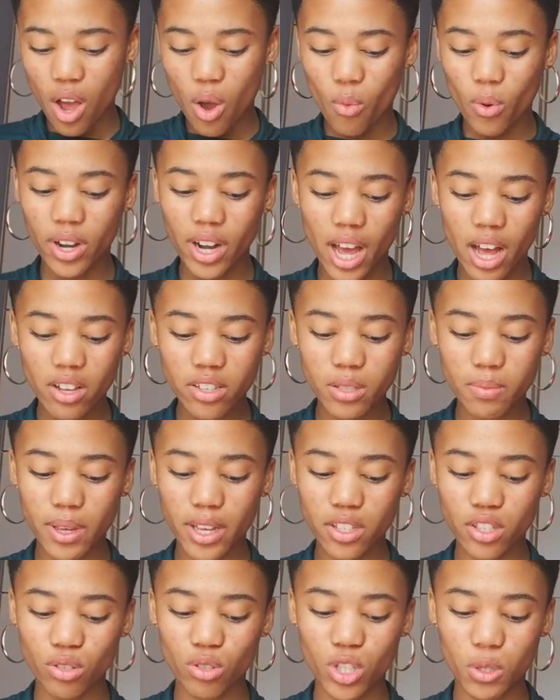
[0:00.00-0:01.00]
What else
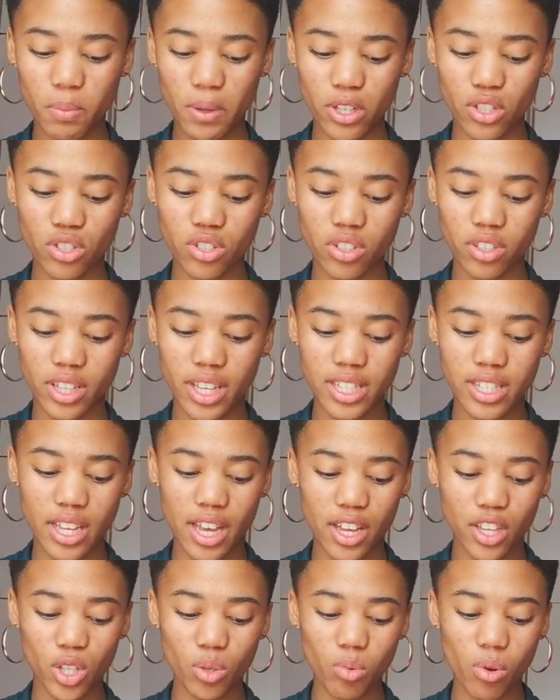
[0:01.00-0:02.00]
makes you special is
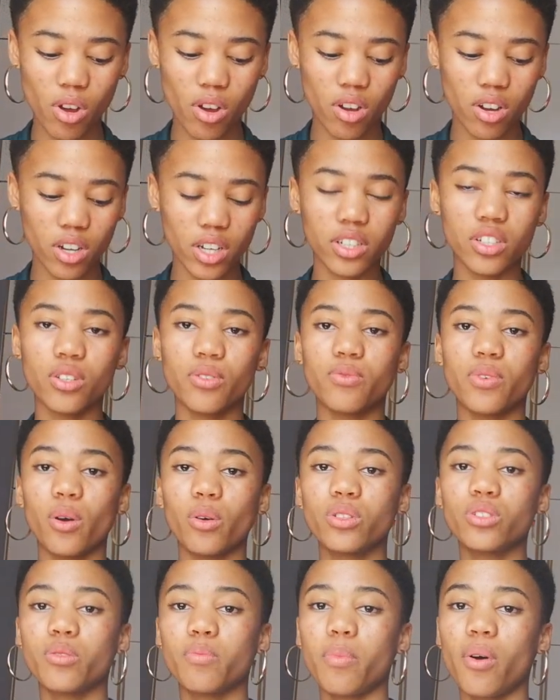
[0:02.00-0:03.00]
that you are a
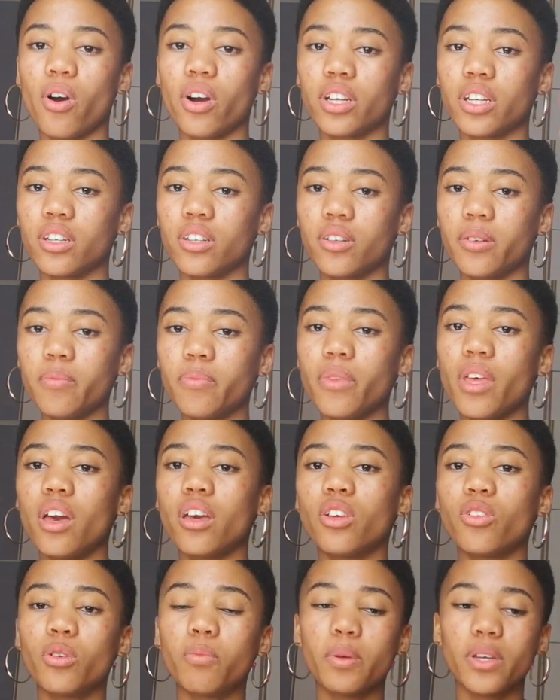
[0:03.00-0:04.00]
devoted partner.
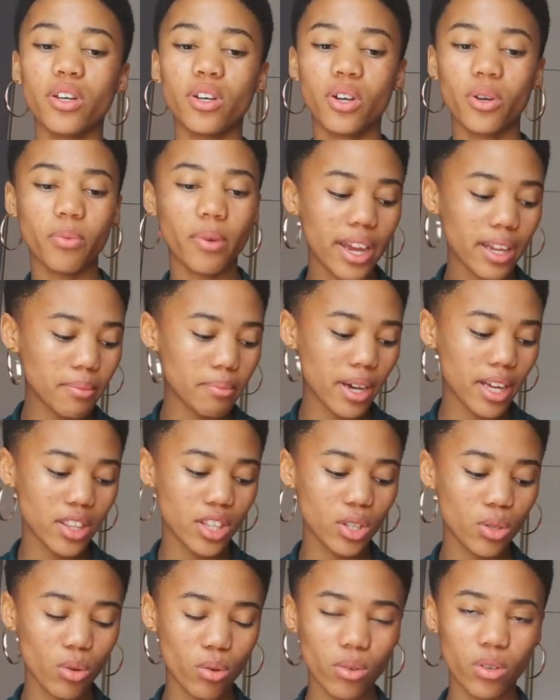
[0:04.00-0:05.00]
You'd be a great
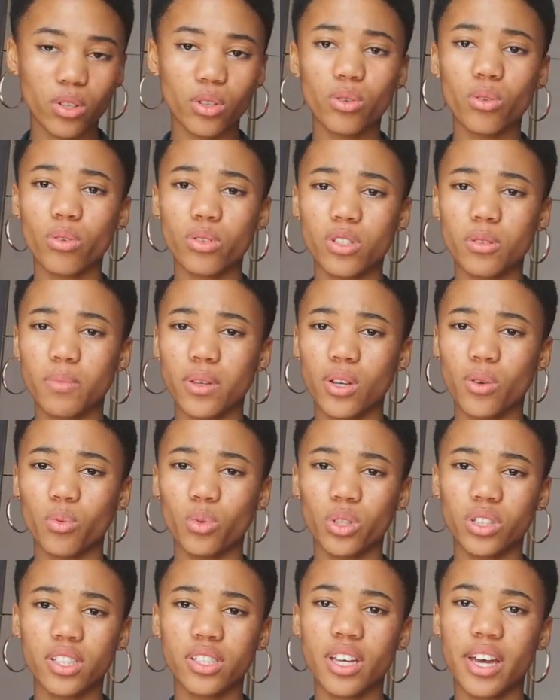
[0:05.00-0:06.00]
mother. You'd, you could also be a
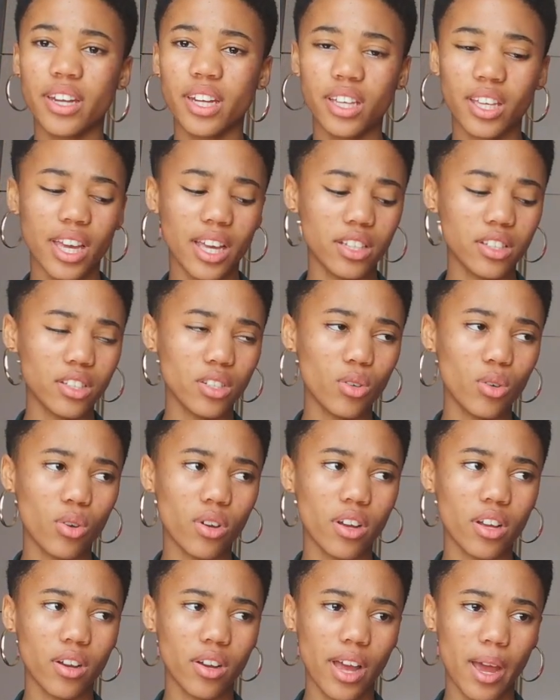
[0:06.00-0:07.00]
water sign, a Cancer,
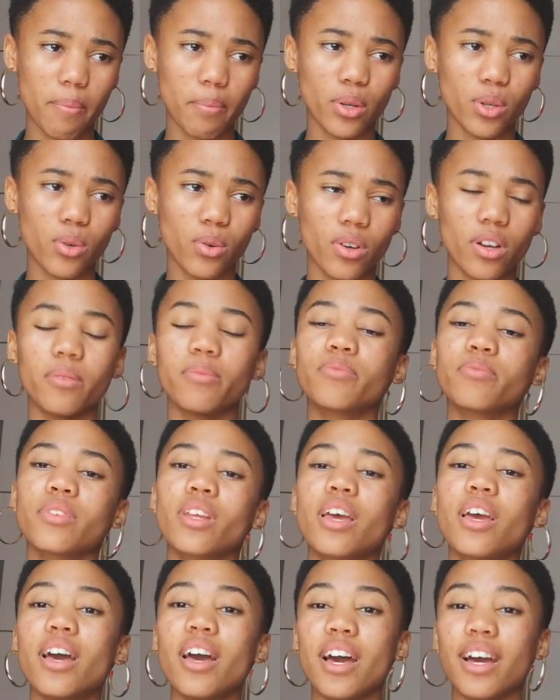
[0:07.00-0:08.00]
a Capricorn,
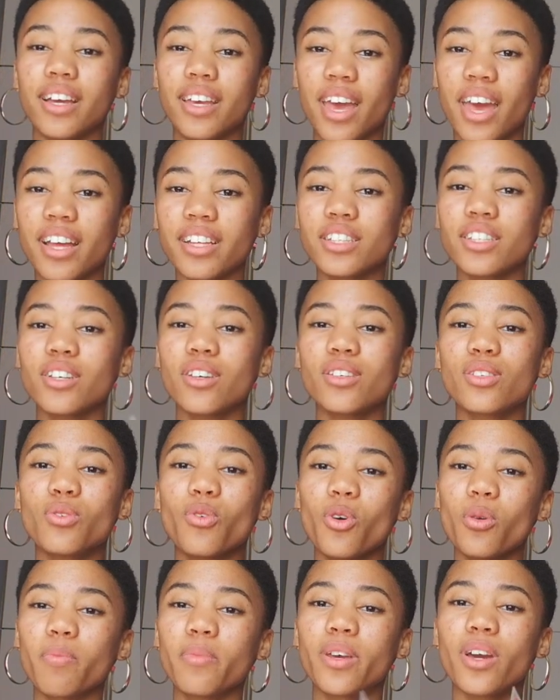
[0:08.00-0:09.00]
a Cancer, a
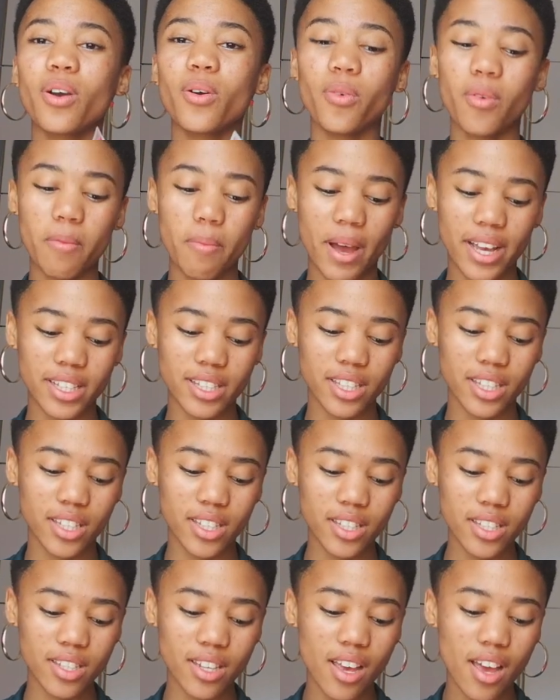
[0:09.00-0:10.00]
Scorpio, or a
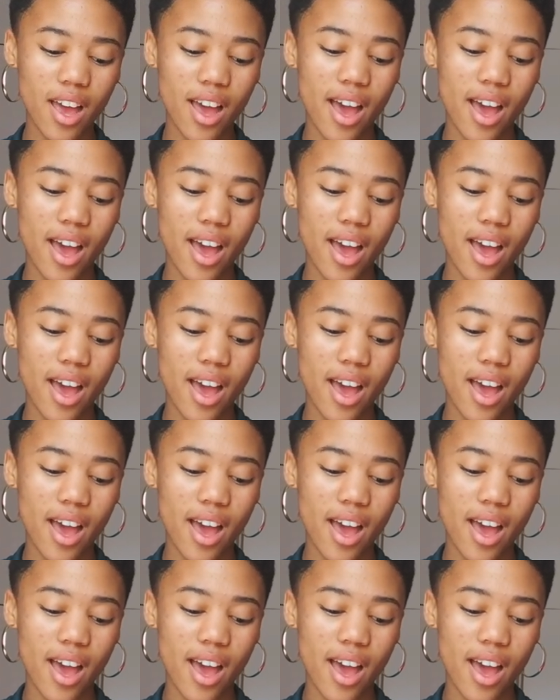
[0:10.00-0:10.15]
Pisces.